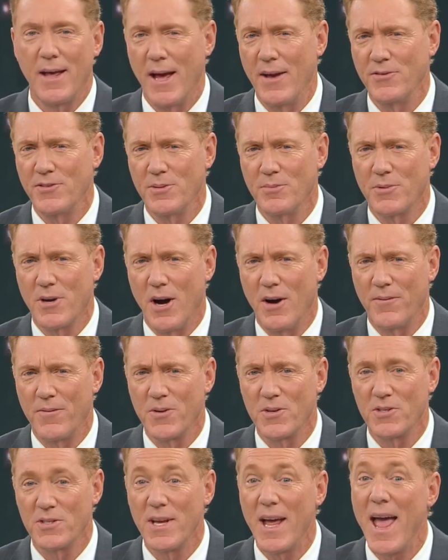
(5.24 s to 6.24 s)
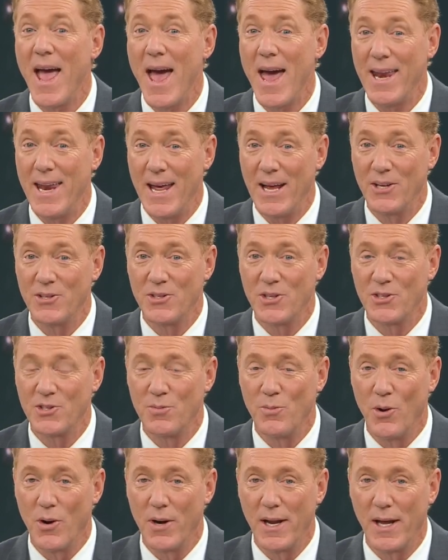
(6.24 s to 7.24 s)
gave some golfers headaches
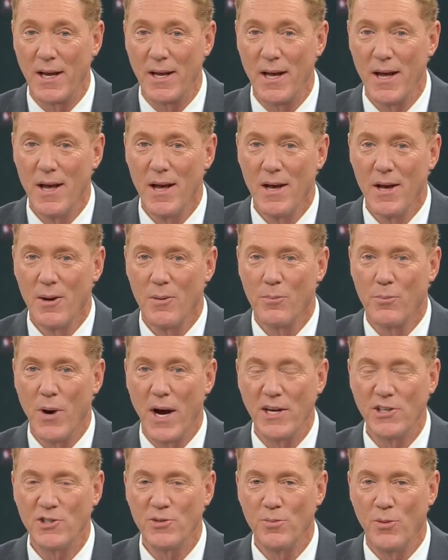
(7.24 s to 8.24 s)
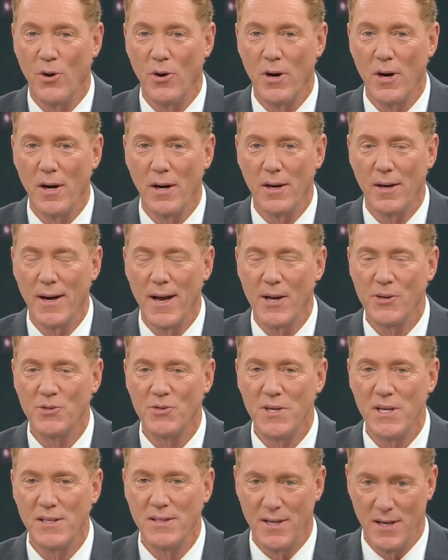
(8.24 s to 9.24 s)
this morning. Bryce Moore
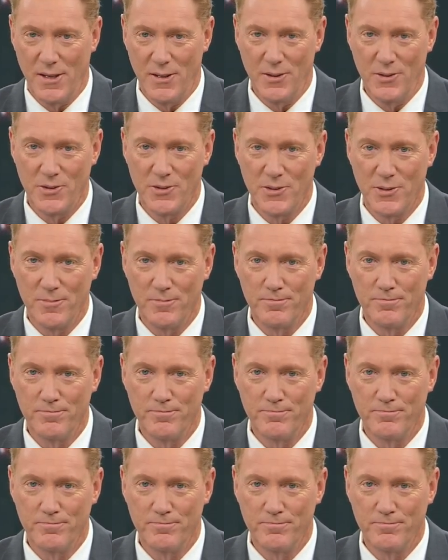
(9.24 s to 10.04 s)
has details.